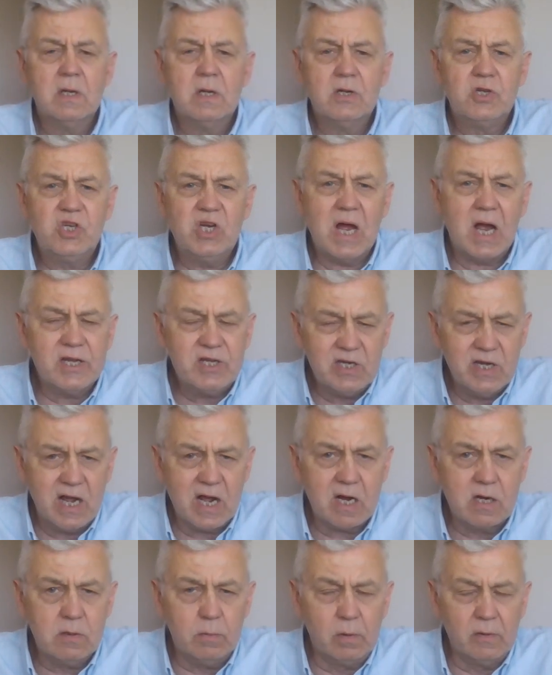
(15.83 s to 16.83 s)
charging at a
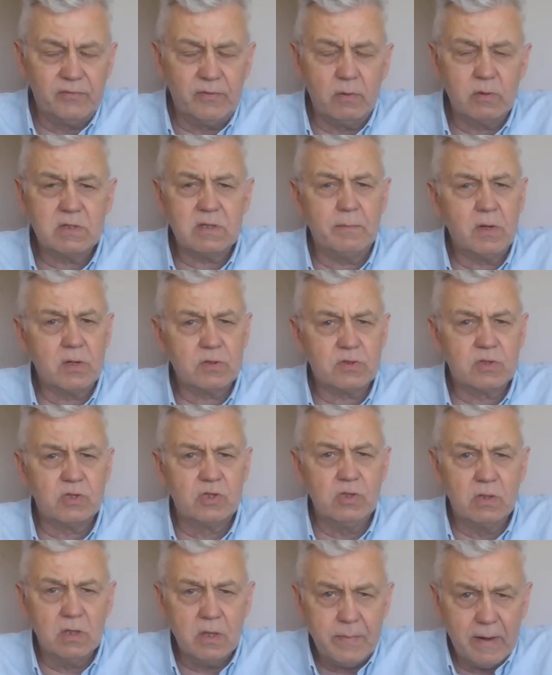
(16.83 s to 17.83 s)
couple of folks. I'm not so
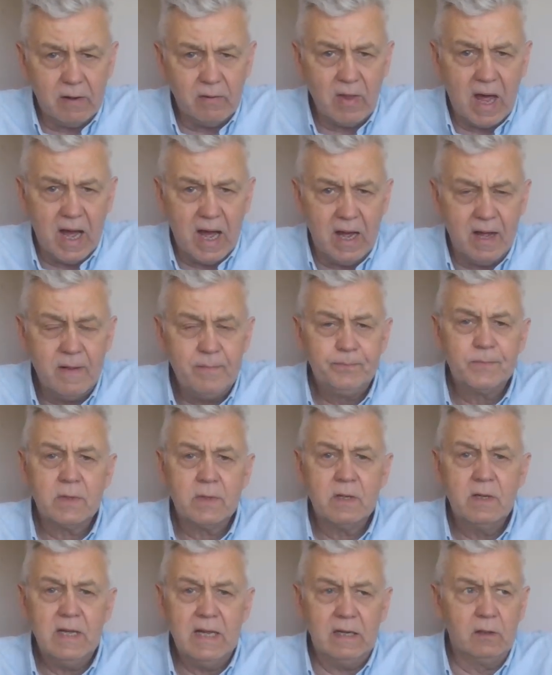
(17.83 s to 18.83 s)
sure about that.
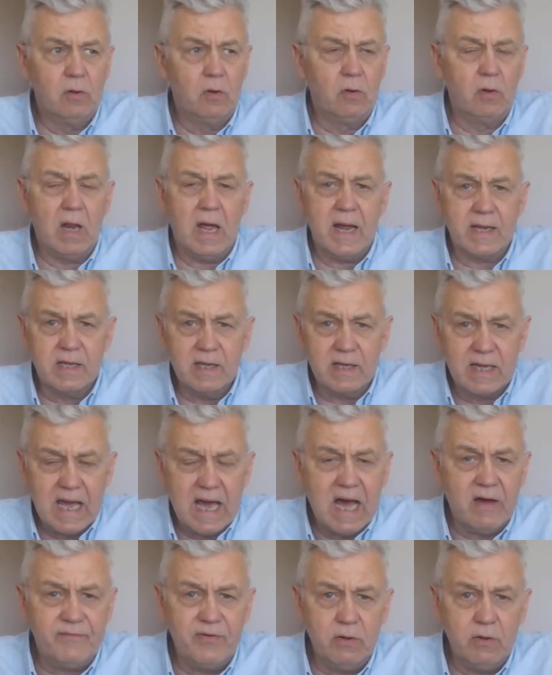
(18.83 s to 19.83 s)
It looked like a
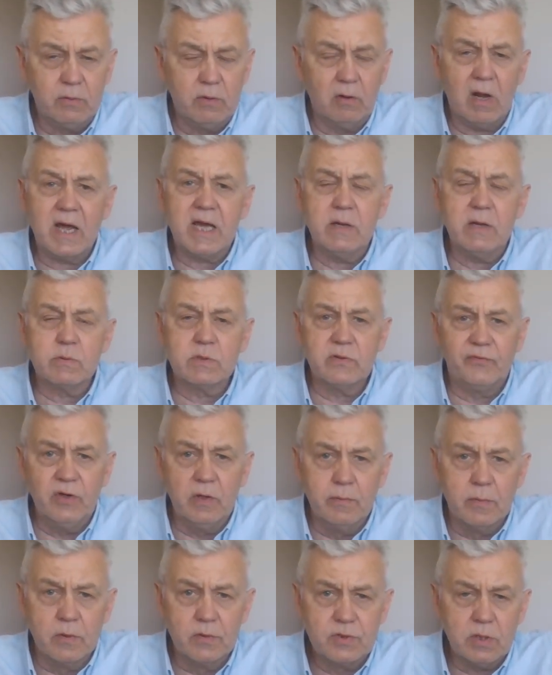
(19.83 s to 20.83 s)
calf. It looked like it was a few
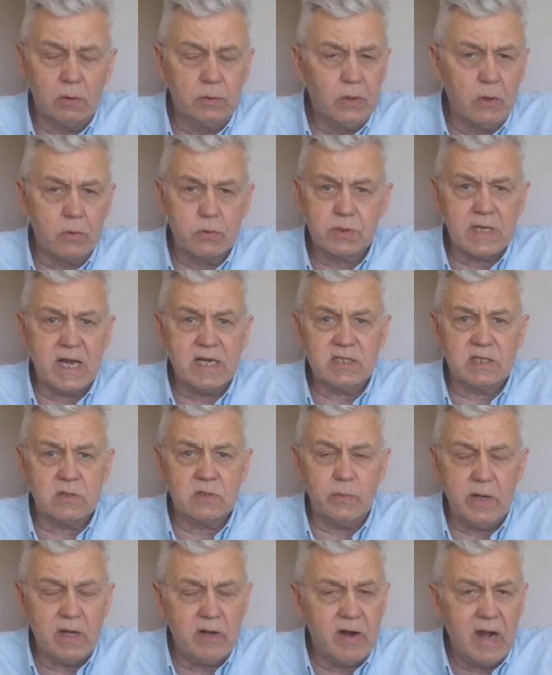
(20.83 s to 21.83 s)
months old. No size
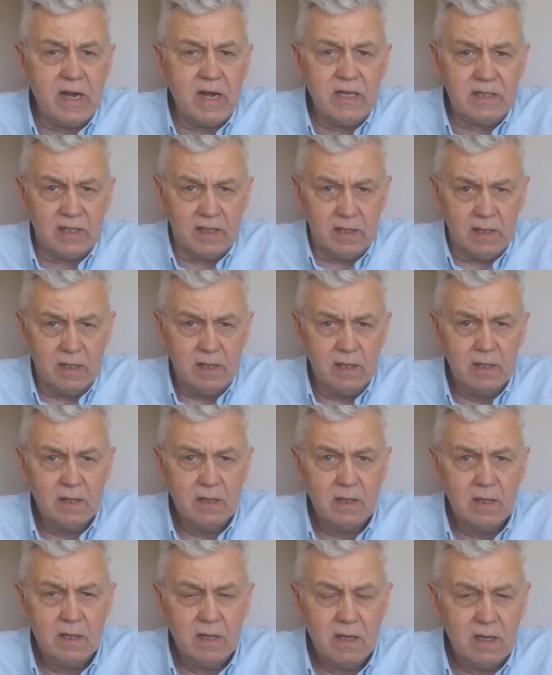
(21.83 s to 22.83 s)
to it or anything.
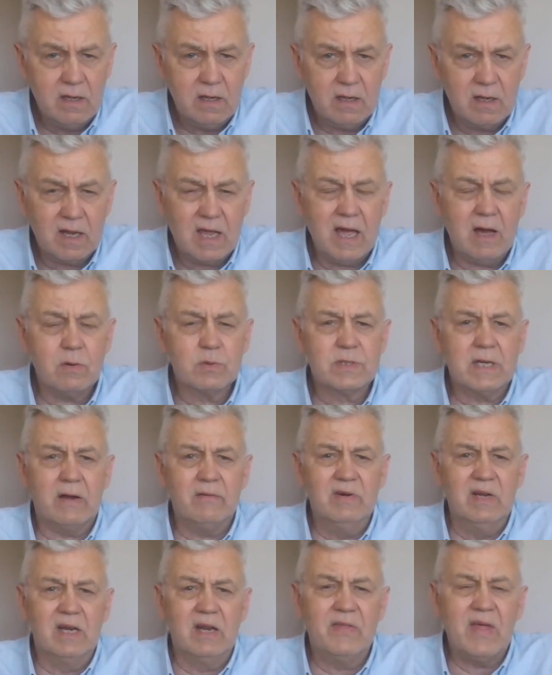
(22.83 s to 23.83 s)
And cows aren't
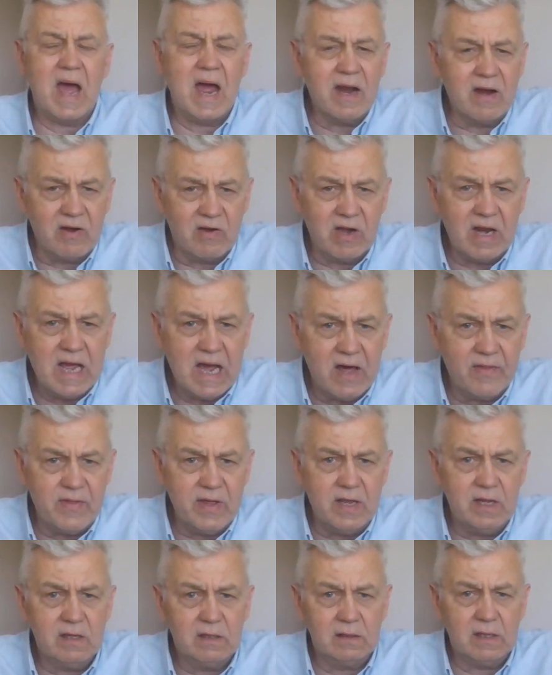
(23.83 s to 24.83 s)
really that angry, are
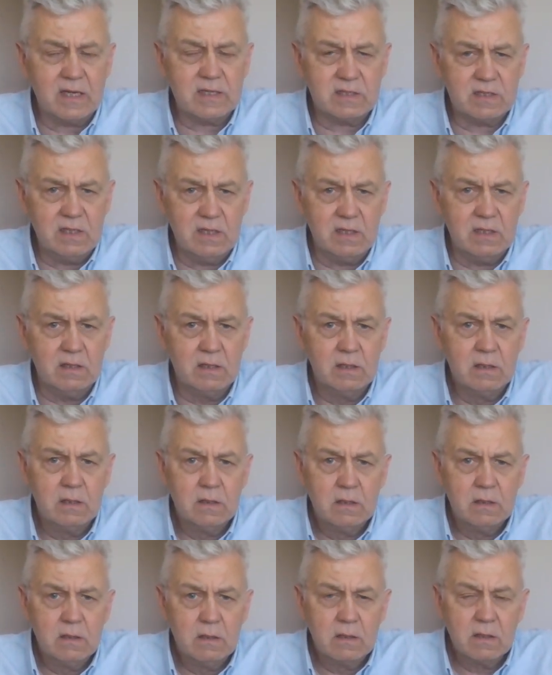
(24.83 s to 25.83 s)
they? Unless they're
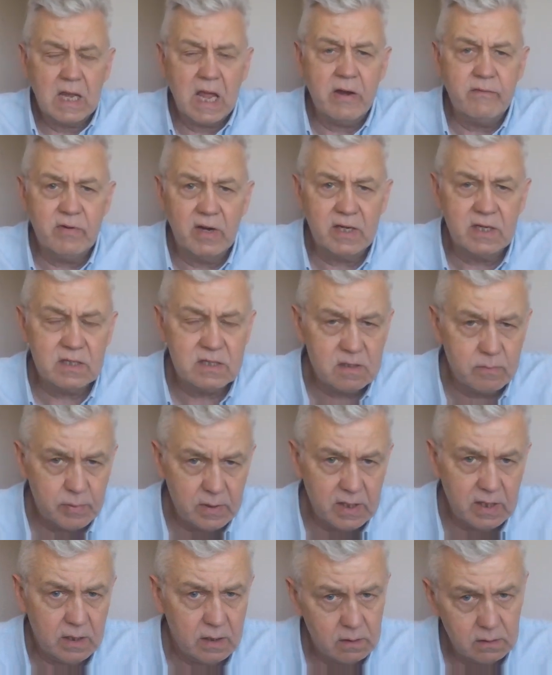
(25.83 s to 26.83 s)
getting ready to
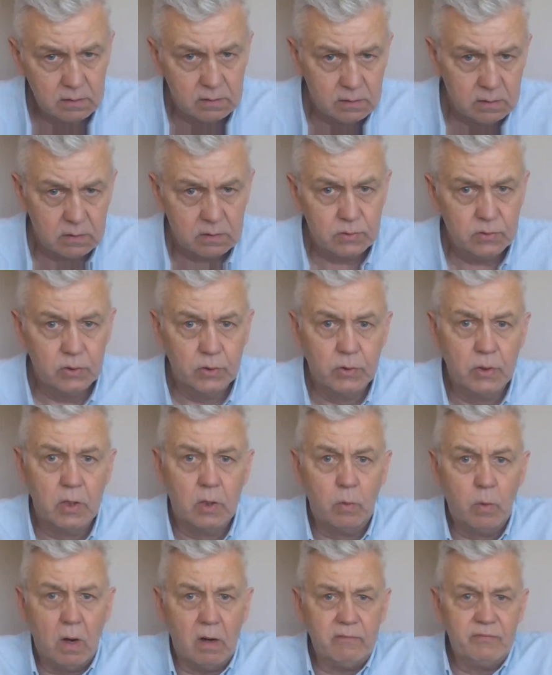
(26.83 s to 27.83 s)
be, you know
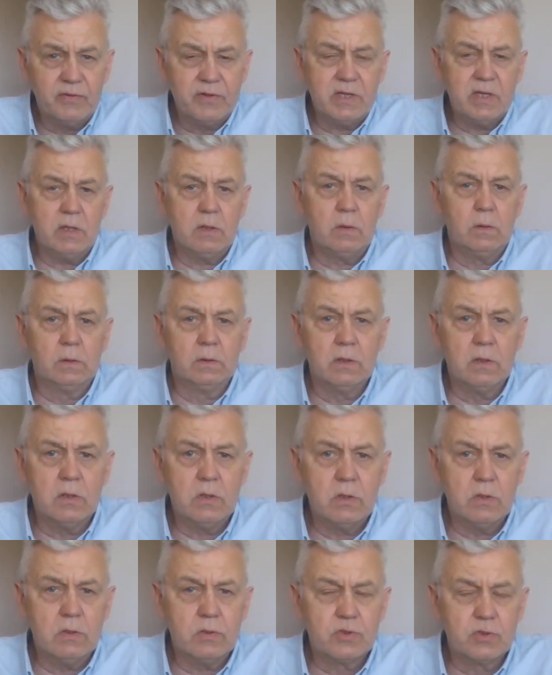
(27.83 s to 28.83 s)
what, for the
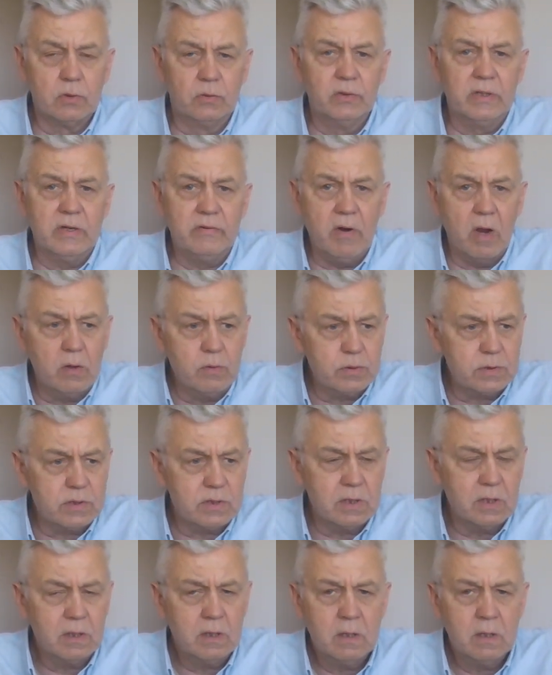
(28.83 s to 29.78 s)
old Sunday roast.